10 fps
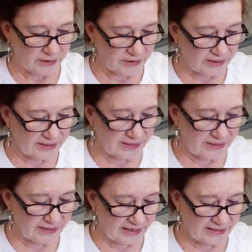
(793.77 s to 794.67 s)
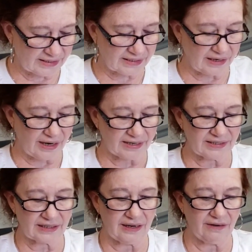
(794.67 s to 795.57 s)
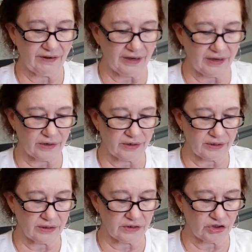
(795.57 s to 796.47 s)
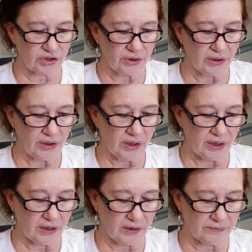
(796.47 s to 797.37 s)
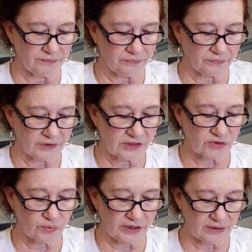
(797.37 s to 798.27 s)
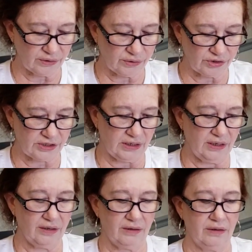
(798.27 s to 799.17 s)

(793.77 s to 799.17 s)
This is a slice of Heritage Sweet Lucy.